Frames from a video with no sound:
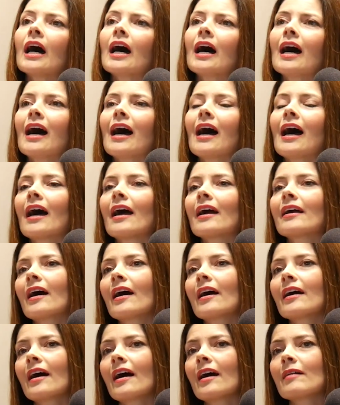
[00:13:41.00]

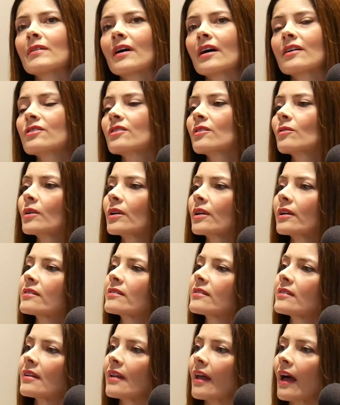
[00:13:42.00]
I'm not sure we're going to
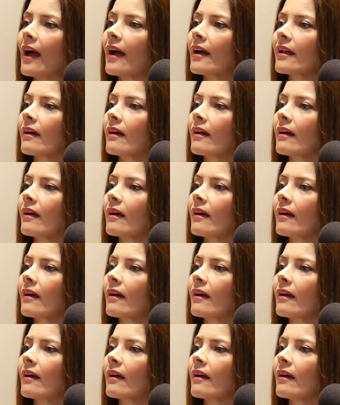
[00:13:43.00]
see that.